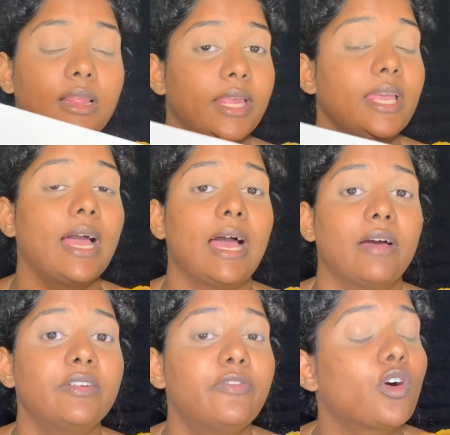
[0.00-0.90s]
They
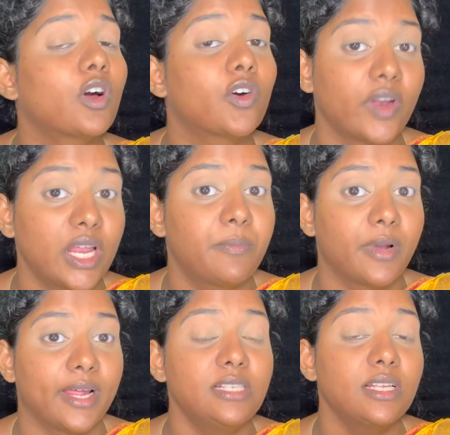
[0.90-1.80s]
have it for a great
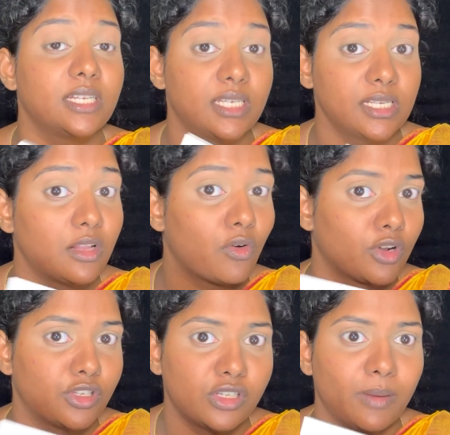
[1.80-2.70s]
price. It is an
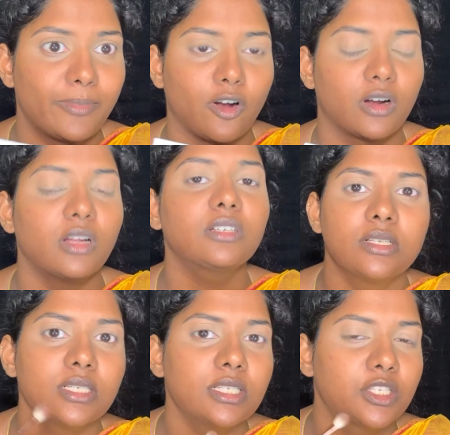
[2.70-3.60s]
original product.
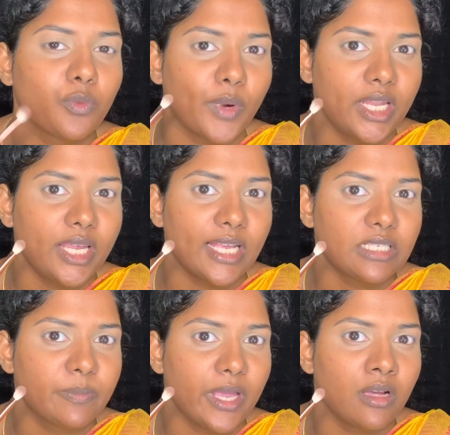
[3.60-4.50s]
Since it's a wedding
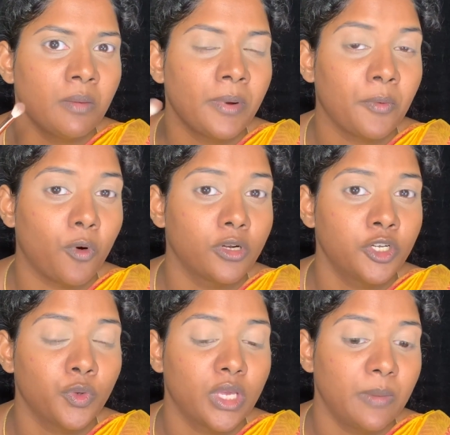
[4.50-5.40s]
guest makeup, I wanted
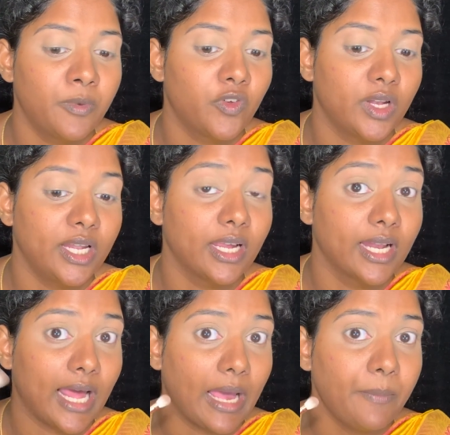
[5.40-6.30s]
to keep it really
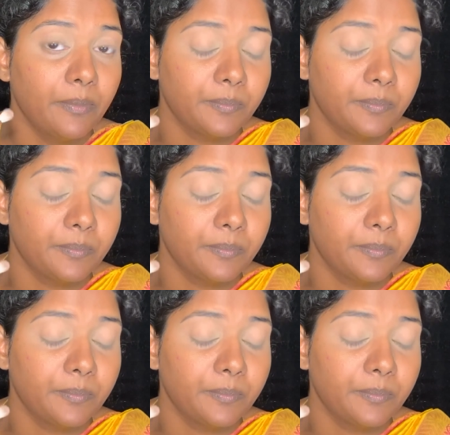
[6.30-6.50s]
glam.